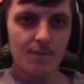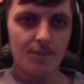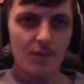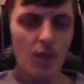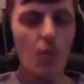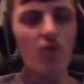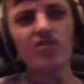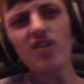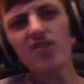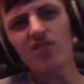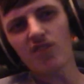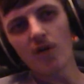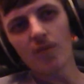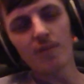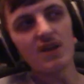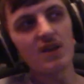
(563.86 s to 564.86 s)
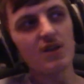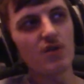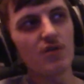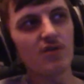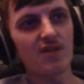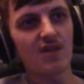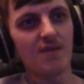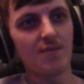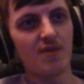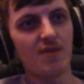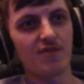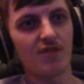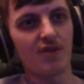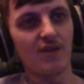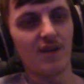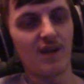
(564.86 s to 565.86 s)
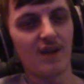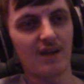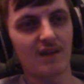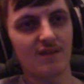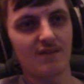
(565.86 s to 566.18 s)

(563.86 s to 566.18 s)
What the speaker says: What's this song been used in before? Like,